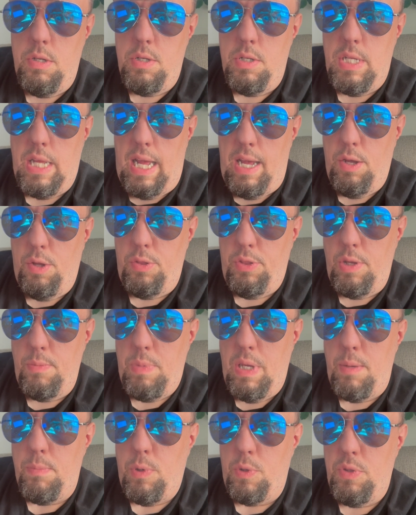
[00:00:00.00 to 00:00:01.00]
To healthy
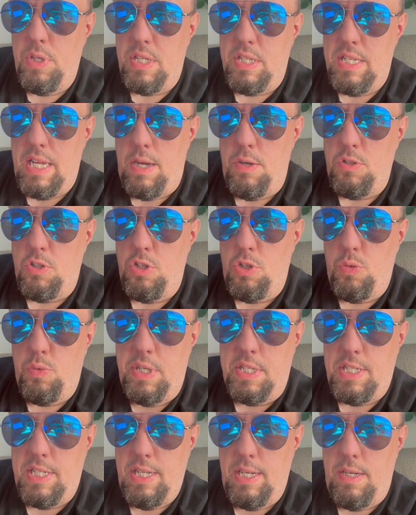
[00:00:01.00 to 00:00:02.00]
people, this sounds
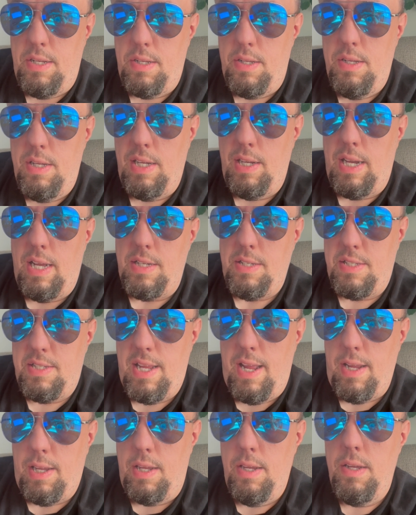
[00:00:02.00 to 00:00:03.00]
twisted and kind of
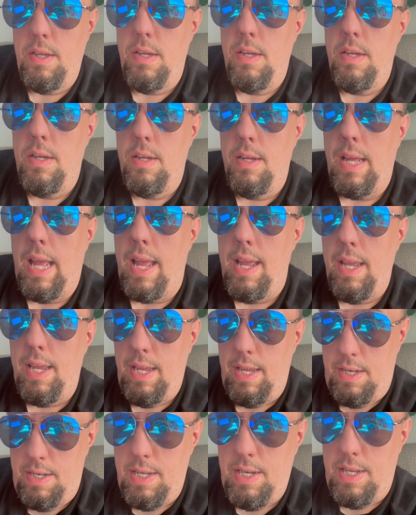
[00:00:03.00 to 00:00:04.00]
sick,
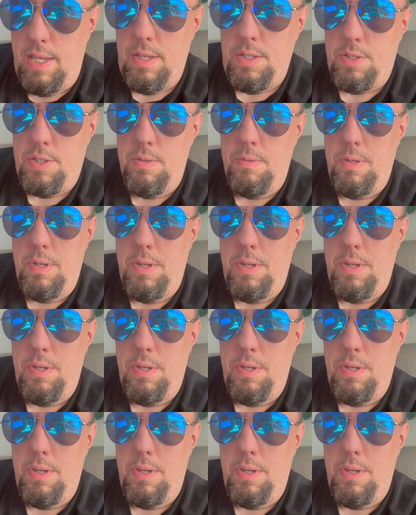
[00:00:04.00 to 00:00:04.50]
and it is.